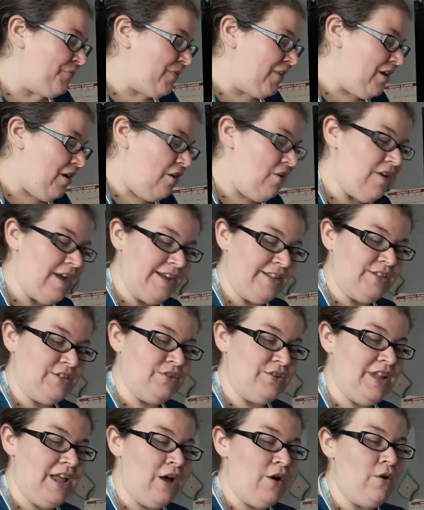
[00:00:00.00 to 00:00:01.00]
Alright, so
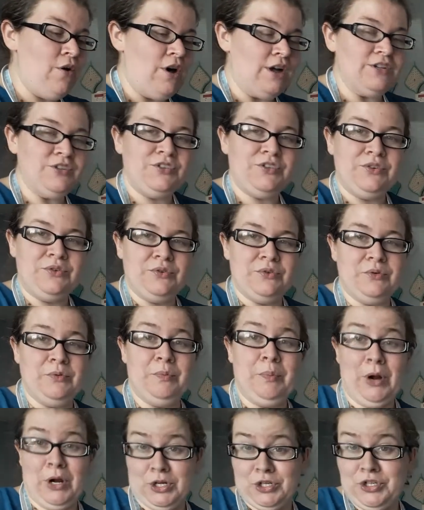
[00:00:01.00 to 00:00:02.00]
now on to
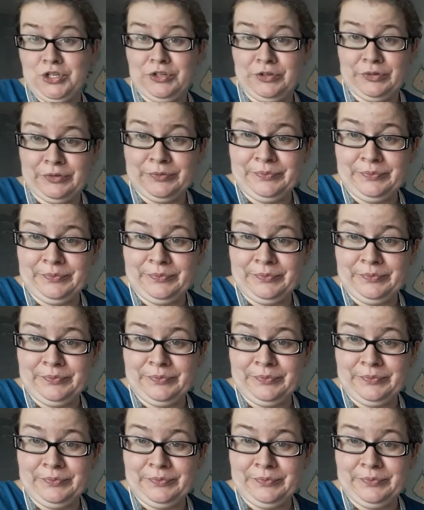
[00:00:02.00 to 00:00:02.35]
part 2.